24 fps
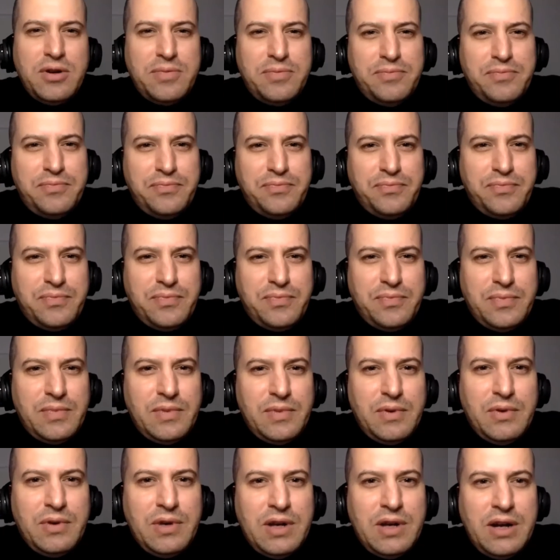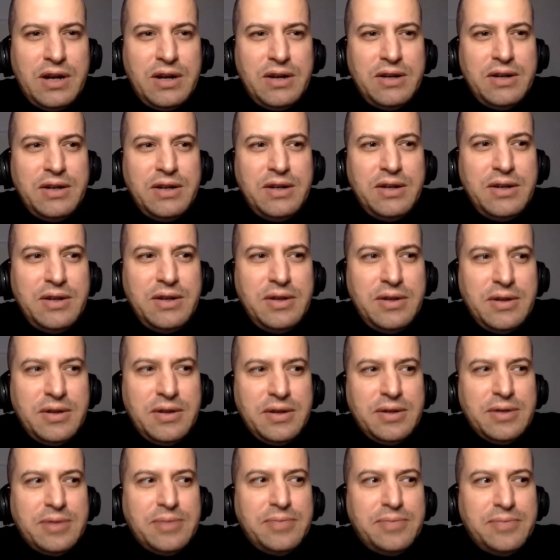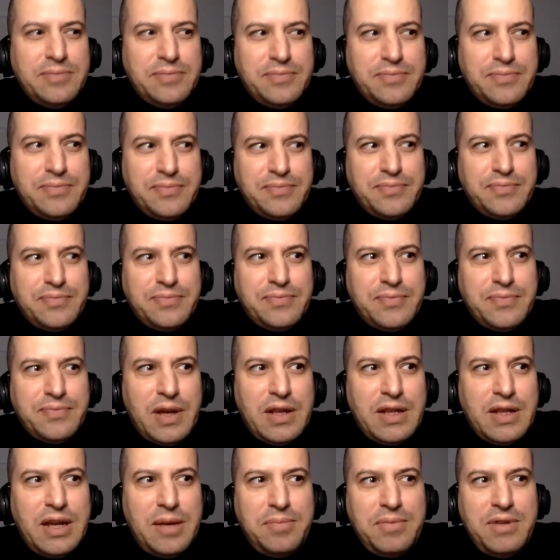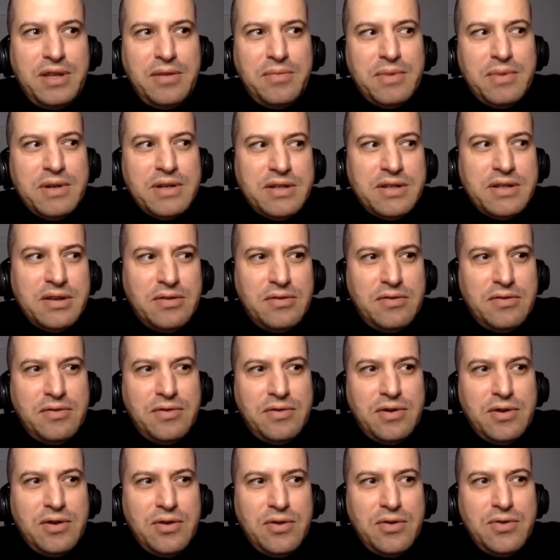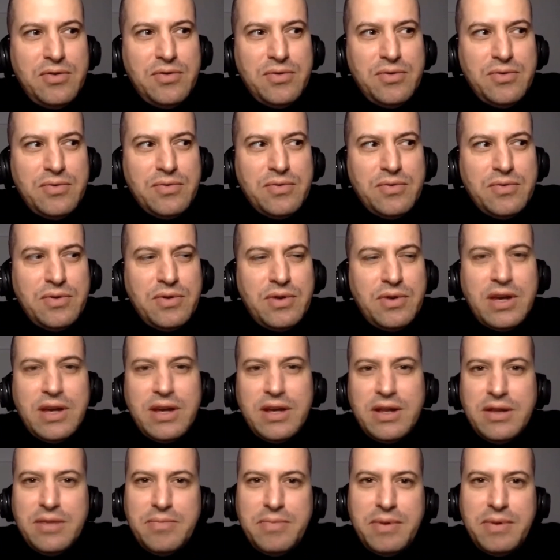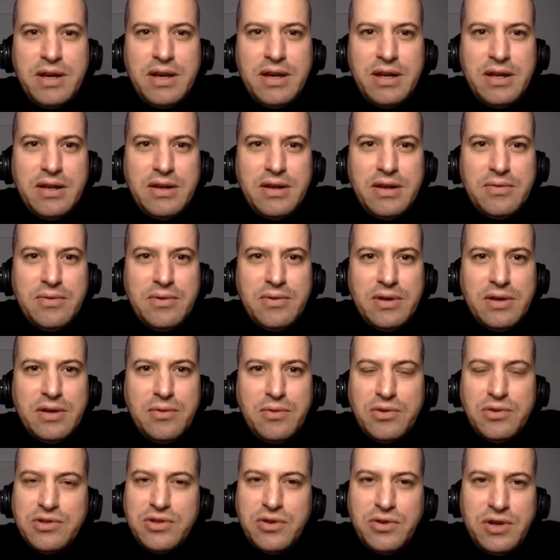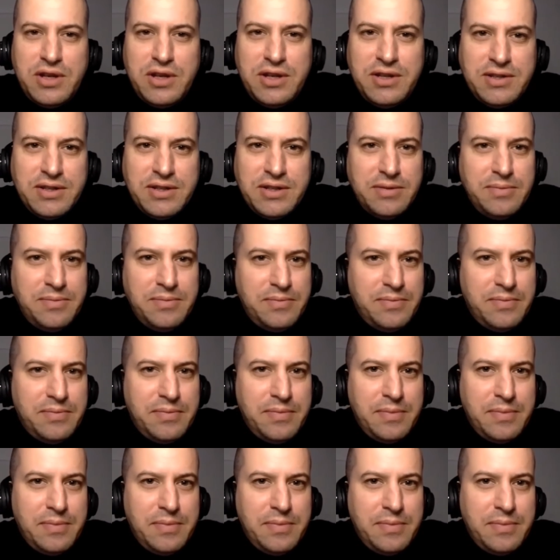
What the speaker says: look, regarding adapting myself, you know, okay, in the beginning it was not easy,